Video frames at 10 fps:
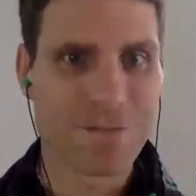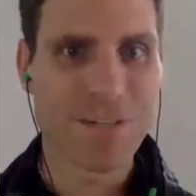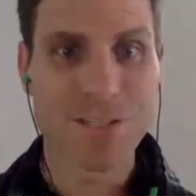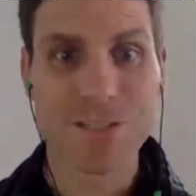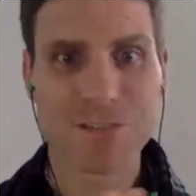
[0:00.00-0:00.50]

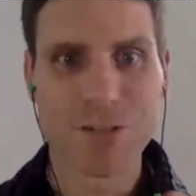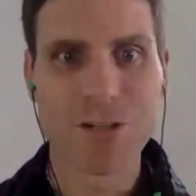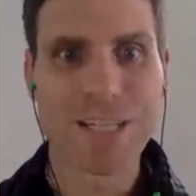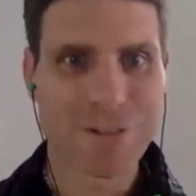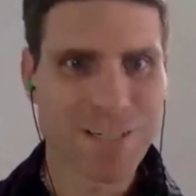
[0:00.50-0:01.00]
finish
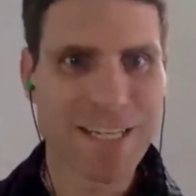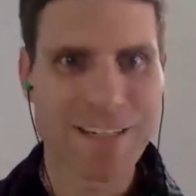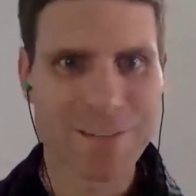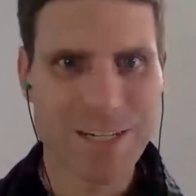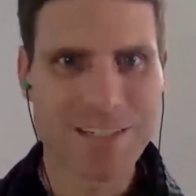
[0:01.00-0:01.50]
earlier and
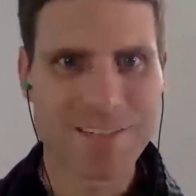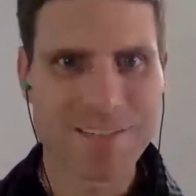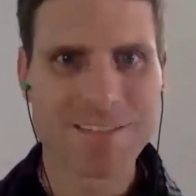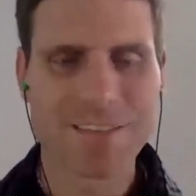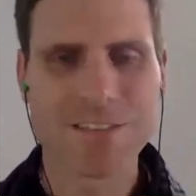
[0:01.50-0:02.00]
later, right?
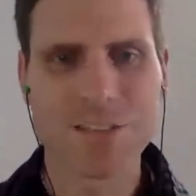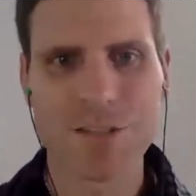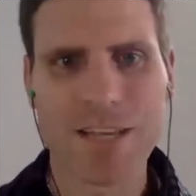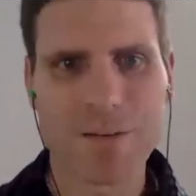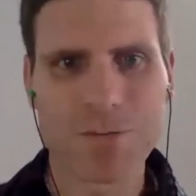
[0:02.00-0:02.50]
So
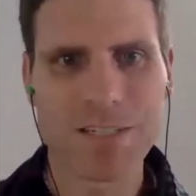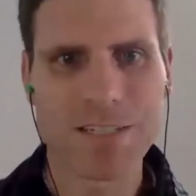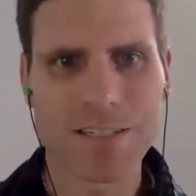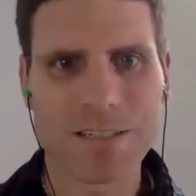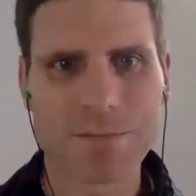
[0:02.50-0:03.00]
that we
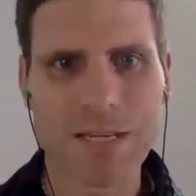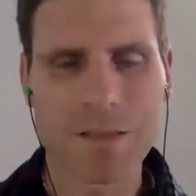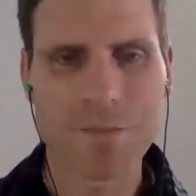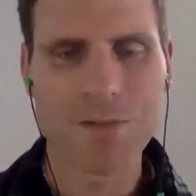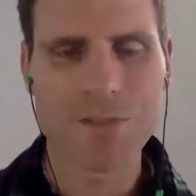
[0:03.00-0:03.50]
can make
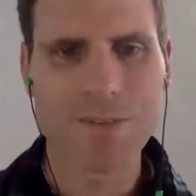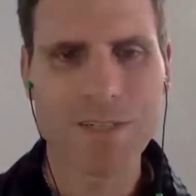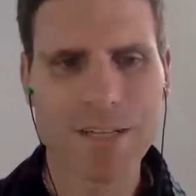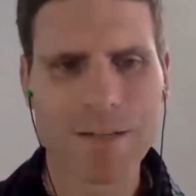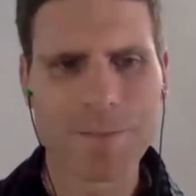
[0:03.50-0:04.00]
the most of our
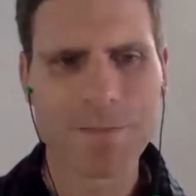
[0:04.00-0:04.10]
time.